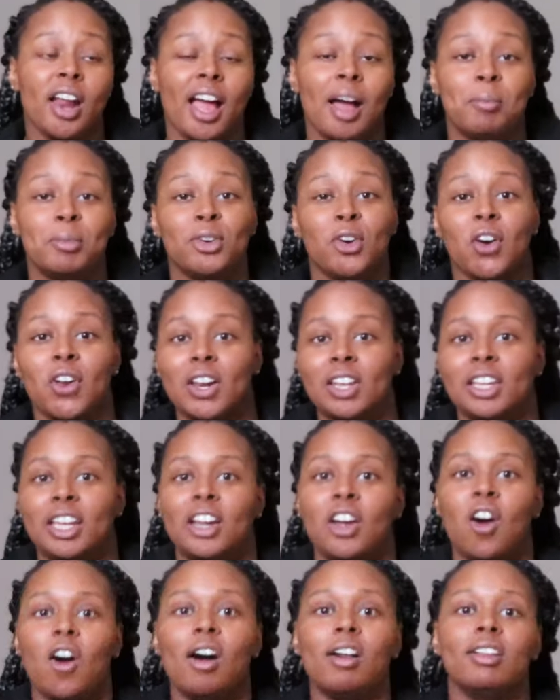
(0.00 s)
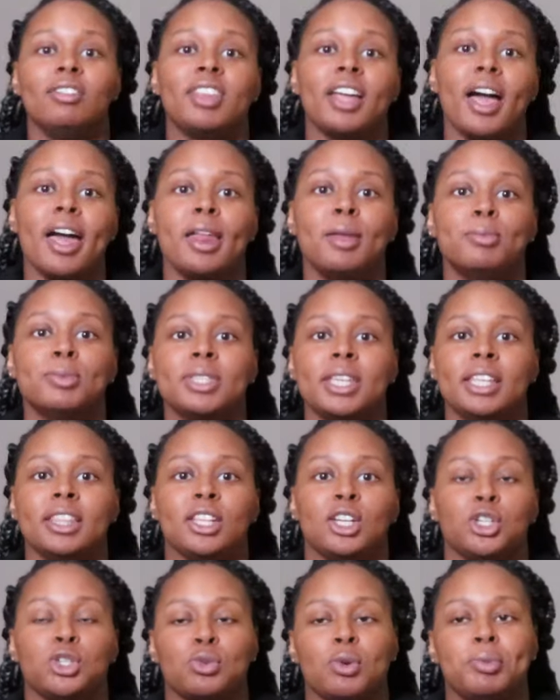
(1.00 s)
I'm going to link all of the items in
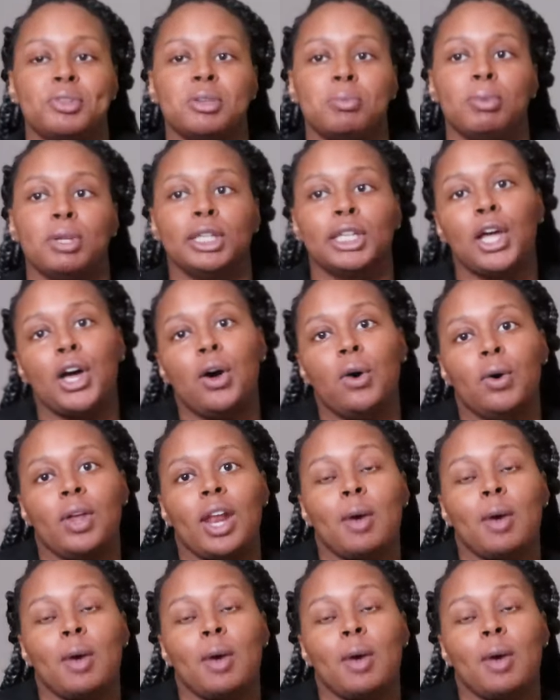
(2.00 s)
the description below.